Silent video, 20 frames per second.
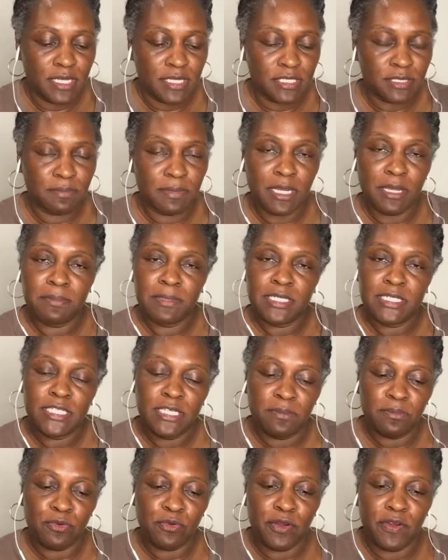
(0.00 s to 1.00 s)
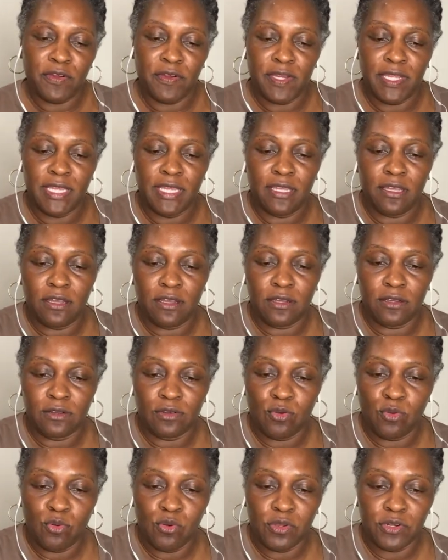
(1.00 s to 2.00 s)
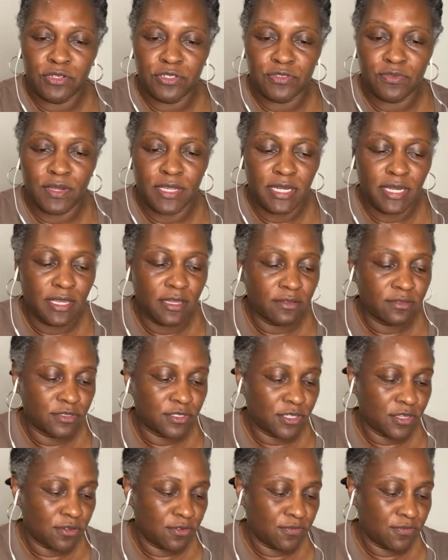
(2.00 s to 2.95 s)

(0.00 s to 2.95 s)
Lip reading: but I'm in temporary quarters right now, so